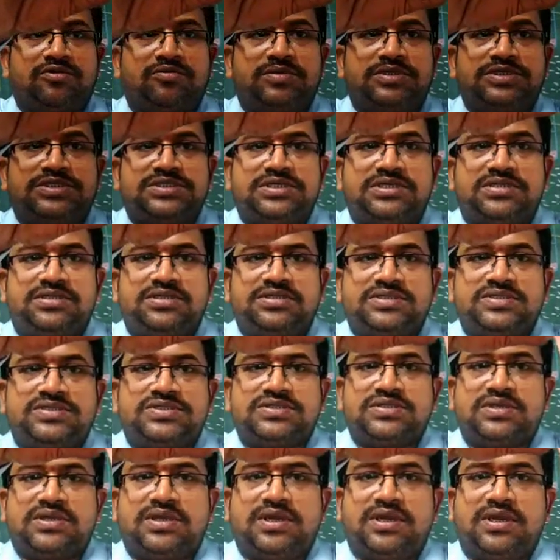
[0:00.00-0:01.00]
You may see
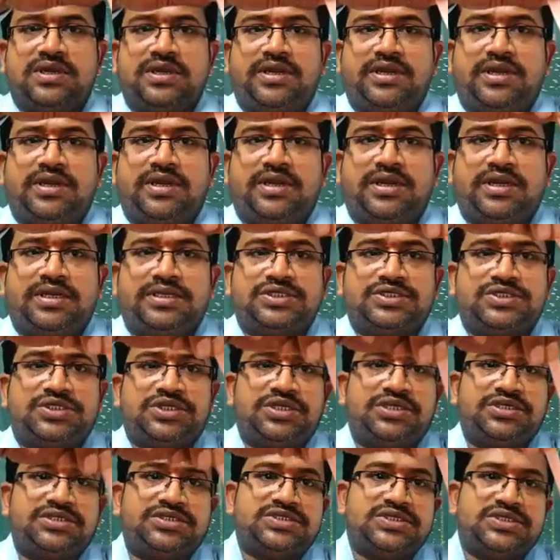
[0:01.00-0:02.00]
this, it
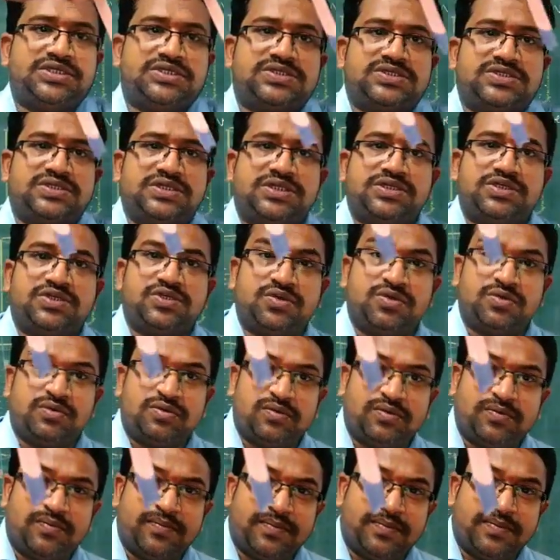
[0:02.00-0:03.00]
changes
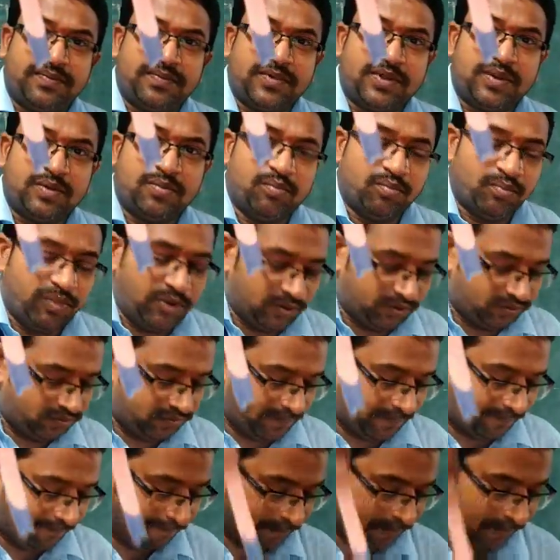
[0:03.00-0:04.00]
into
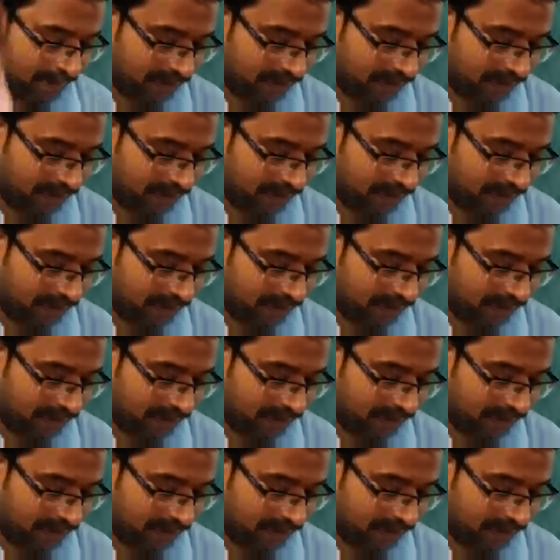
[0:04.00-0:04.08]
blue.